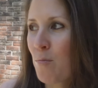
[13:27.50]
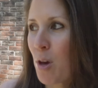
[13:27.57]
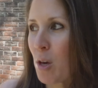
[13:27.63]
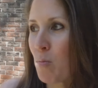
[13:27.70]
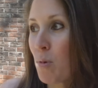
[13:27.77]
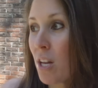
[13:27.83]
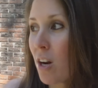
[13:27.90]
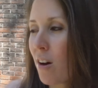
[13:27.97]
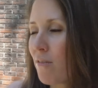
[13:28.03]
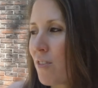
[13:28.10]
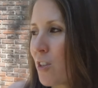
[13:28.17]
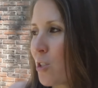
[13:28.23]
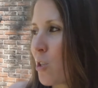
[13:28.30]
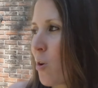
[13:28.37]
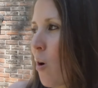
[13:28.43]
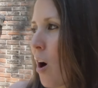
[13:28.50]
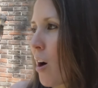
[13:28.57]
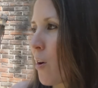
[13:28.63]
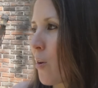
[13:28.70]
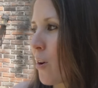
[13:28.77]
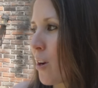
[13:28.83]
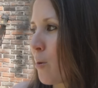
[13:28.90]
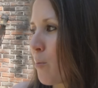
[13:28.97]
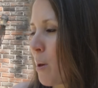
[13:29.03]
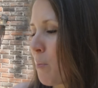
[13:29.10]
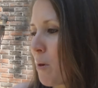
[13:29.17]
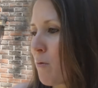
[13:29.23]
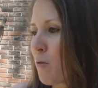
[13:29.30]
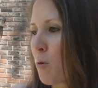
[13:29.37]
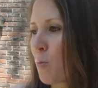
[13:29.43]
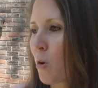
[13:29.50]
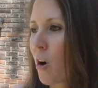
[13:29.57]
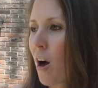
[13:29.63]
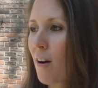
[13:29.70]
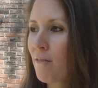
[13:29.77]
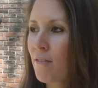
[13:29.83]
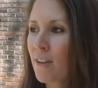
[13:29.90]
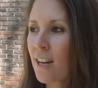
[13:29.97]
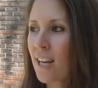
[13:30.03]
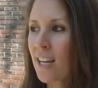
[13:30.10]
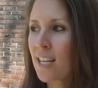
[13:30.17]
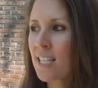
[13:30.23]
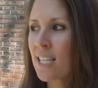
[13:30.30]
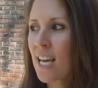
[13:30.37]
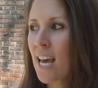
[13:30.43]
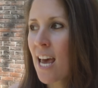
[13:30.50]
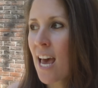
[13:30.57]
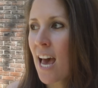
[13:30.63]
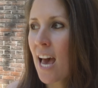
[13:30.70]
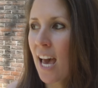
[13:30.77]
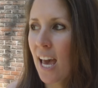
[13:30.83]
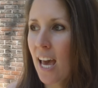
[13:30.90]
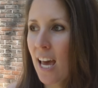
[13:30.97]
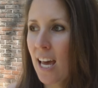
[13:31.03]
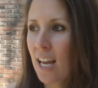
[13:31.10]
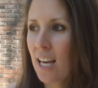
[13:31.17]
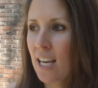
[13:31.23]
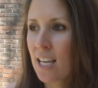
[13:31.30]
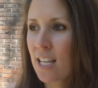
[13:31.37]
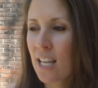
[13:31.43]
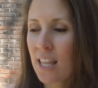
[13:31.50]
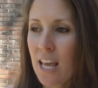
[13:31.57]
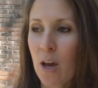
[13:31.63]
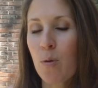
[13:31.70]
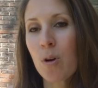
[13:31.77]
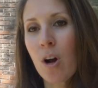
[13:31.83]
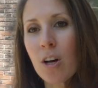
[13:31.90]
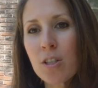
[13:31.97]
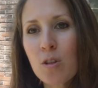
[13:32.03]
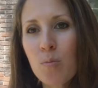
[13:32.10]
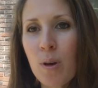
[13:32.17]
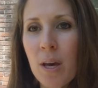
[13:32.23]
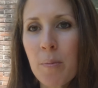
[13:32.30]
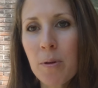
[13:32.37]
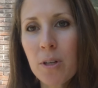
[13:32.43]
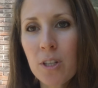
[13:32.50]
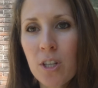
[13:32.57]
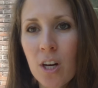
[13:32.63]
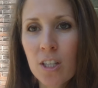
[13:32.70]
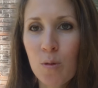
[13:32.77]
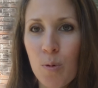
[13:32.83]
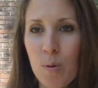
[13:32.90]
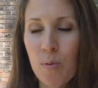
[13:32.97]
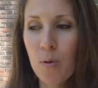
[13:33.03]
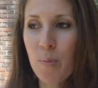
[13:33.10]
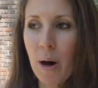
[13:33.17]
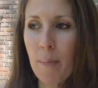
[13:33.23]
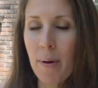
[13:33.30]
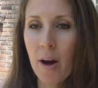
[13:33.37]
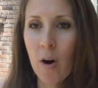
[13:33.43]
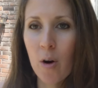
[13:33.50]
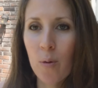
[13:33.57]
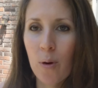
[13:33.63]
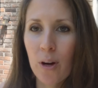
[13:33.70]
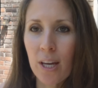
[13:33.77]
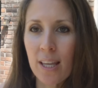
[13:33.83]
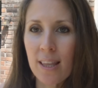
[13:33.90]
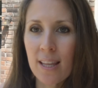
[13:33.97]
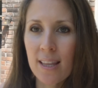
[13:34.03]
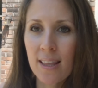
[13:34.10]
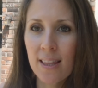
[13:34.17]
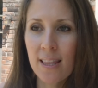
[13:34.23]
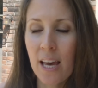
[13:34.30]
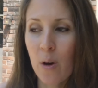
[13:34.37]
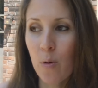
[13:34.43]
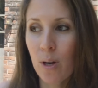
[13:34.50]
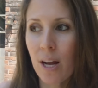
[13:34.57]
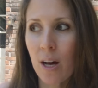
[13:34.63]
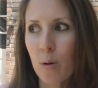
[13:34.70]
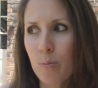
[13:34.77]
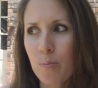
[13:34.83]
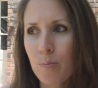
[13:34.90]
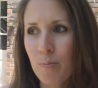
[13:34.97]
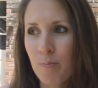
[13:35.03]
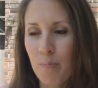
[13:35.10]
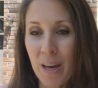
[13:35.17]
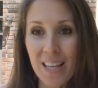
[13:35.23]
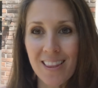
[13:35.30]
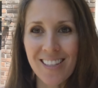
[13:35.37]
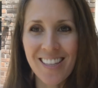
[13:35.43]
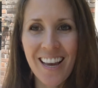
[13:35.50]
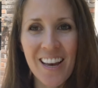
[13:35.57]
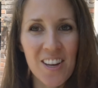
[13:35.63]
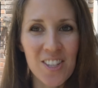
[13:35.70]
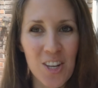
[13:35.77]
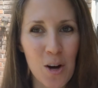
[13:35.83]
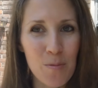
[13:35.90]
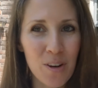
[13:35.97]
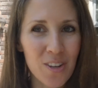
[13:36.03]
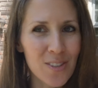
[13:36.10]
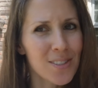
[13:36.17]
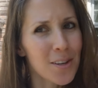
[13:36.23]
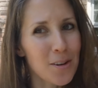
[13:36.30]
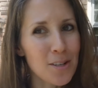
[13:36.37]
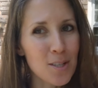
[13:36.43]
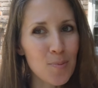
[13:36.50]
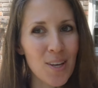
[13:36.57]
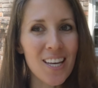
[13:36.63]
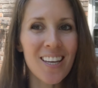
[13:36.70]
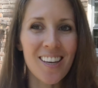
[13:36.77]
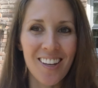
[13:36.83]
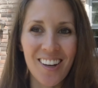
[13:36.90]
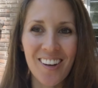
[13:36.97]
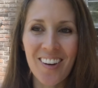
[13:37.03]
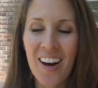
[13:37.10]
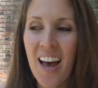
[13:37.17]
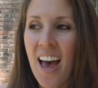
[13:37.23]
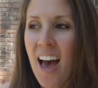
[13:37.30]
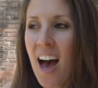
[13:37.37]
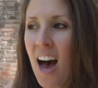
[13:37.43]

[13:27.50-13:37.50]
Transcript: make me not feel so awkward, and make me feel more confident, and that they would also be able to talk to people about my artwork, and then they would help make the sales, almost, so to speak, you know.